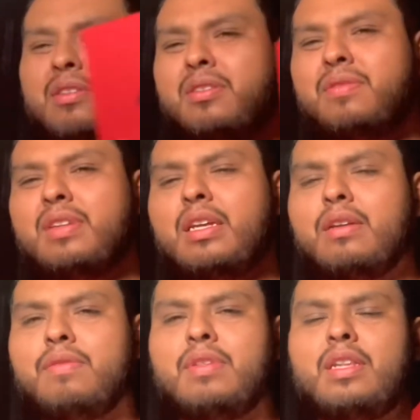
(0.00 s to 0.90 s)
know
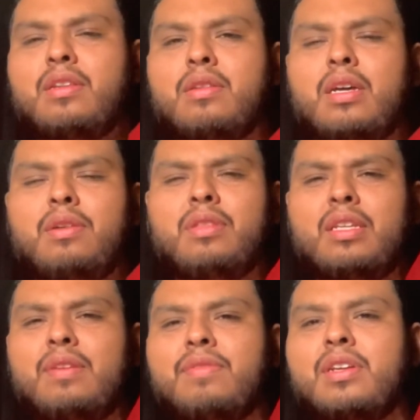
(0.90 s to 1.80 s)
if they I don't think
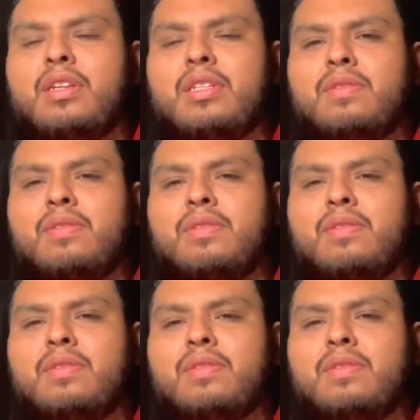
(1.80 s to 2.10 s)
they've done this